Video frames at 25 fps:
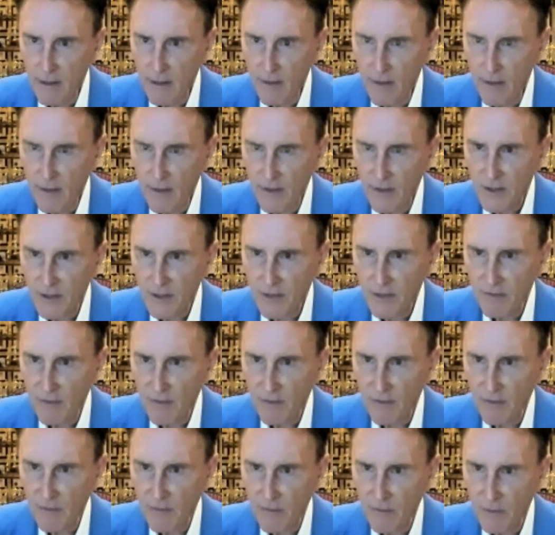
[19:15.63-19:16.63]
they suffered
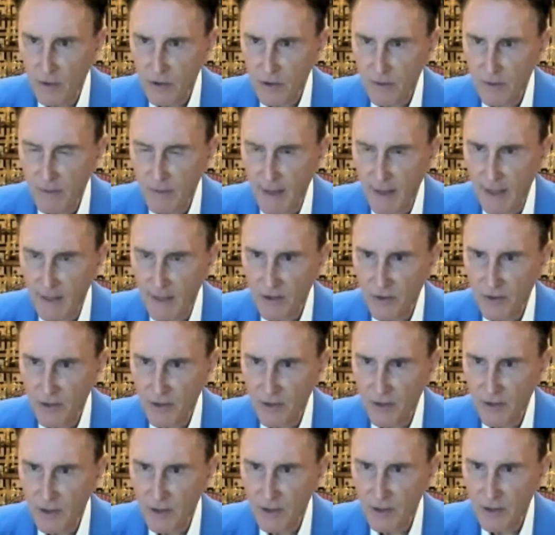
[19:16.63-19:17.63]
from post-traumatic
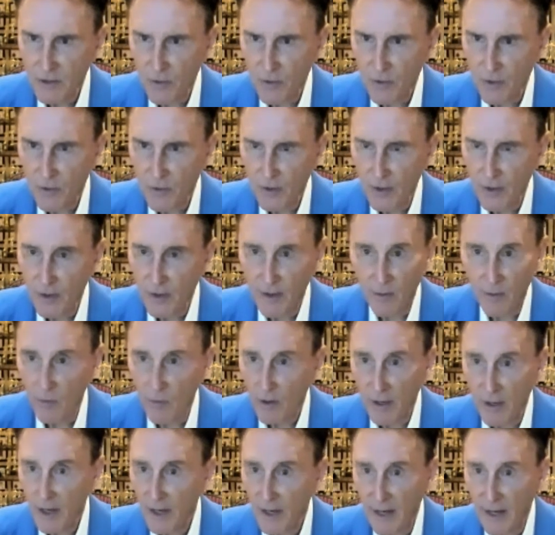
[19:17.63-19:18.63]
stress disorder and they
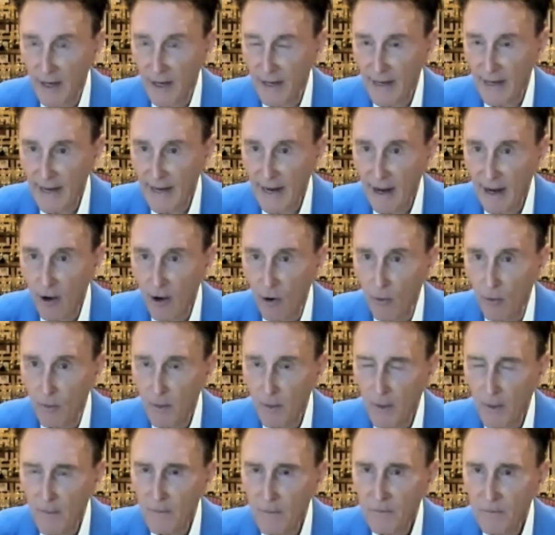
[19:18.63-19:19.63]
weren't getting any help.
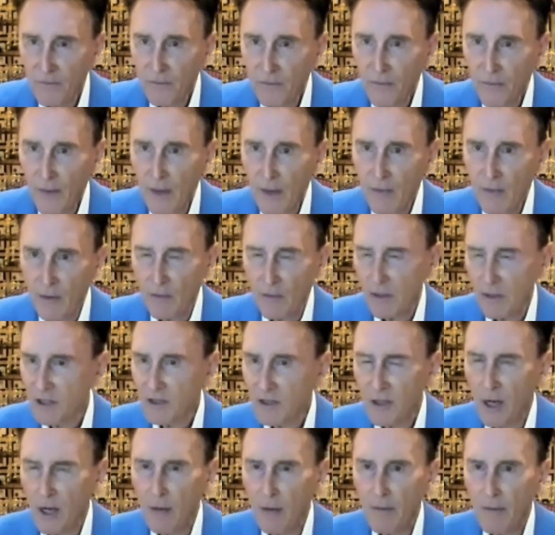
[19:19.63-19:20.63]
They were
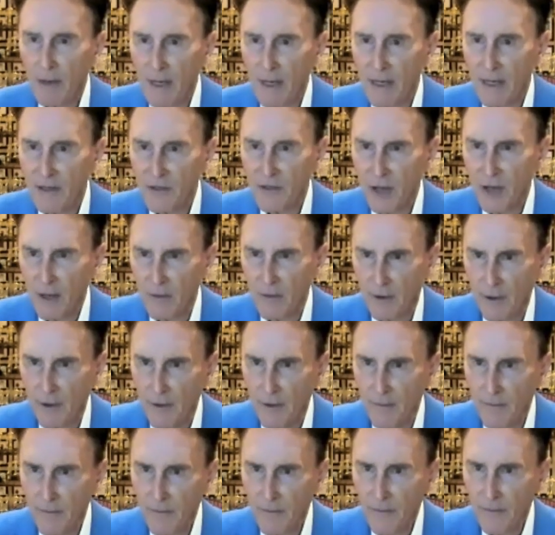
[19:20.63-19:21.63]
just helping each other.